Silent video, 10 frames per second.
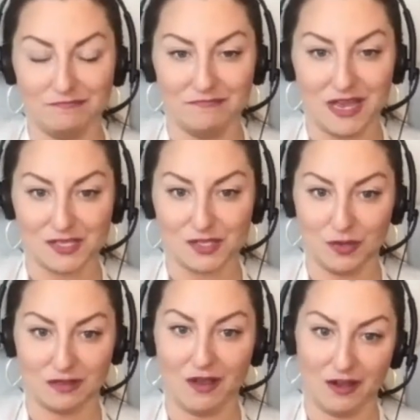mess
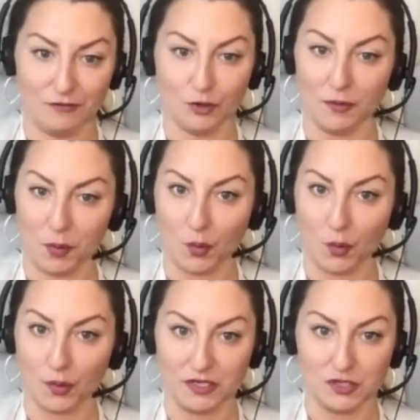with kind of your
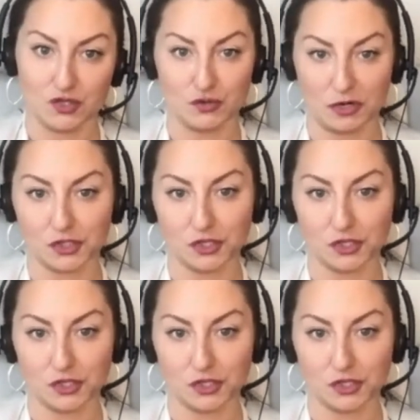reporting structure.